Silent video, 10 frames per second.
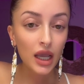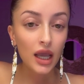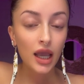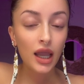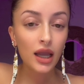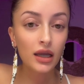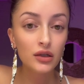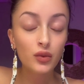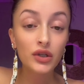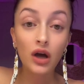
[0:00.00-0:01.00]
And
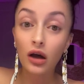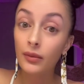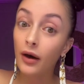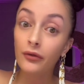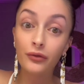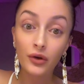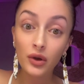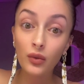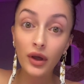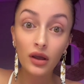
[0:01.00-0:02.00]
we talk about free
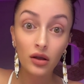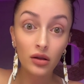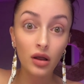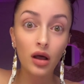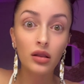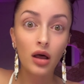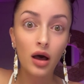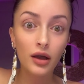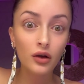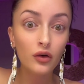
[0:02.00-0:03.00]
will a
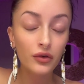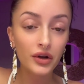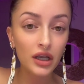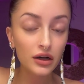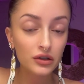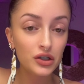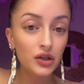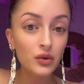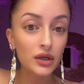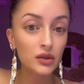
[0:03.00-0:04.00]
lot over here
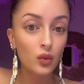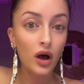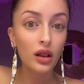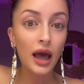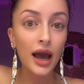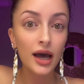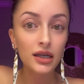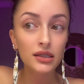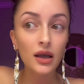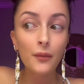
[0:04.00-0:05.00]
too, as well
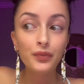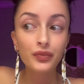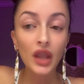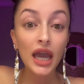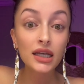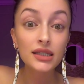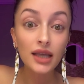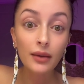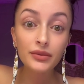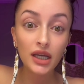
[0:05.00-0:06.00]
as
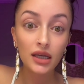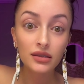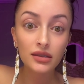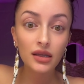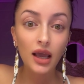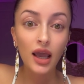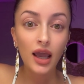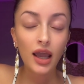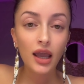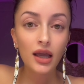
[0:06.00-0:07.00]
acceptance.
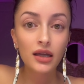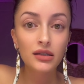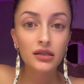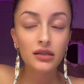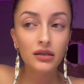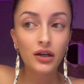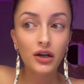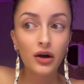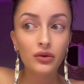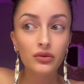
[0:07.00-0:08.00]
And
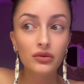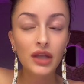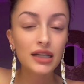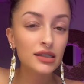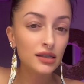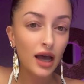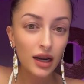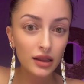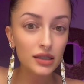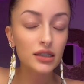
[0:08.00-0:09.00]
that's kind
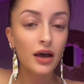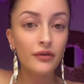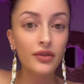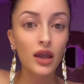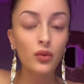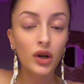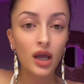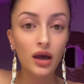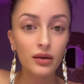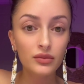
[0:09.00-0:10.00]
of the tough thing when it
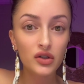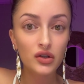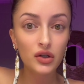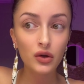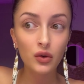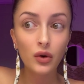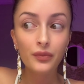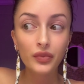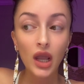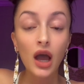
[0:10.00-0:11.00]
comes to
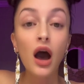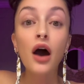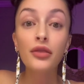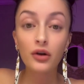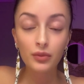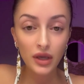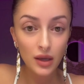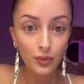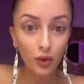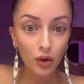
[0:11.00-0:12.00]
other
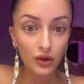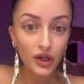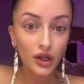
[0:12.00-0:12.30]
people.